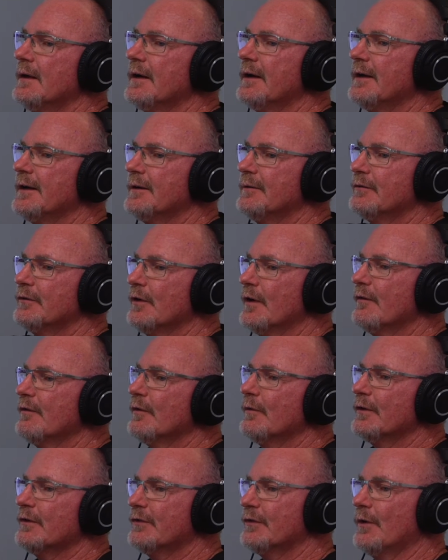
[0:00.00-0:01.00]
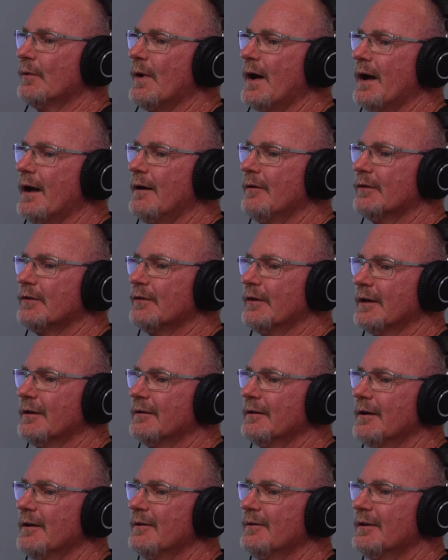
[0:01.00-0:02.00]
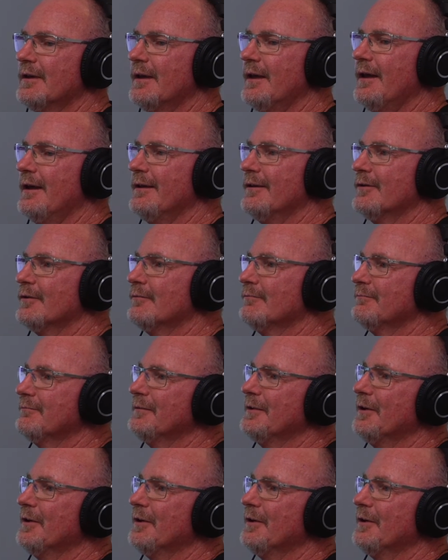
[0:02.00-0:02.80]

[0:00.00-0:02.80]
So every once in a while it's like, okay,